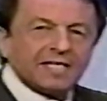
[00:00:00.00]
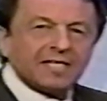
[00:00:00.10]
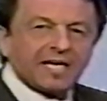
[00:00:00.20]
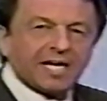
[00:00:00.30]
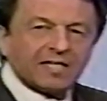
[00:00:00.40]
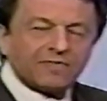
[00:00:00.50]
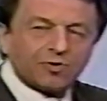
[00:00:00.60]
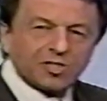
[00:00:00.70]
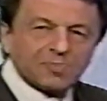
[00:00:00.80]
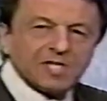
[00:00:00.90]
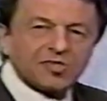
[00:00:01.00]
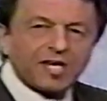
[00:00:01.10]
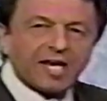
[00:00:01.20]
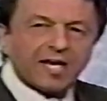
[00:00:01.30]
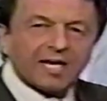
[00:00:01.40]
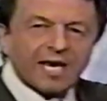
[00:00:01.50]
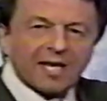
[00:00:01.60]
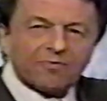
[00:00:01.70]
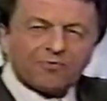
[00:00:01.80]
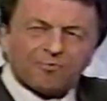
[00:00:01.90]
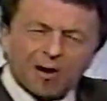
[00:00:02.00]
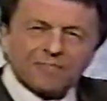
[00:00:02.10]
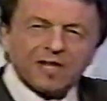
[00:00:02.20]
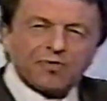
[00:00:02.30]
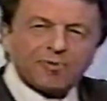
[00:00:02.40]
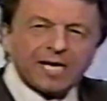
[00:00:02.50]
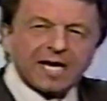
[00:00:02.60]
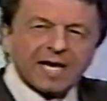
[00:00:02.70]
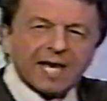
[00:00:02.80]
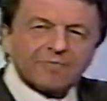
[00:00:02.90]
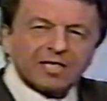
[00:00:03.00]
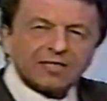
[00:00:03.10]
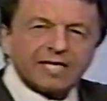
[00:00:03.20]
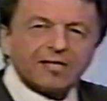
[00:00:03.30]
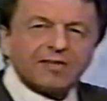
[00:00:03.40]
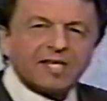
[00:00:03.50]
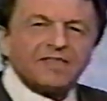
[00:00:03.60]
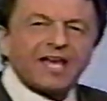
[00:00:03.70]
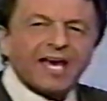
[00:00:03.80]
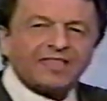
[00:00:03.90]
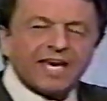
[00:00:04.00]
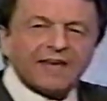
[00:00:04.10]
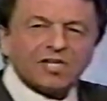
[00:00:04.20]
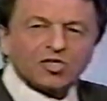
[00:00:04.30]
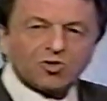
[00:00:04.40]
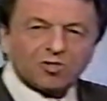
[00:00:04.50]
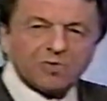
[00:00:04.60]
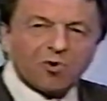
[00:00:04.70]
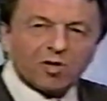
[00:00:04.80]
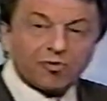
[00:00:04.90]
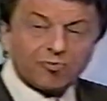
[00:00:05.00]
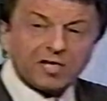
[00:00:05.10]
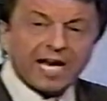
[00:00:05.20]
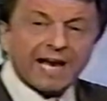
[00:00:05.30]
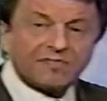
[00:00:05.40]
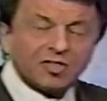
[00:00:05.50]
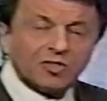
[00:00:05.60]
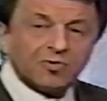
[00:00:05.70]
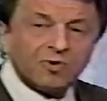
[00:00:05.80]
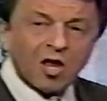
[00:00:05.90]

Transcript: the night of Christmas Day, again, roughly 3 a.m., a little later than that, the heaviest early morning through the afternoon.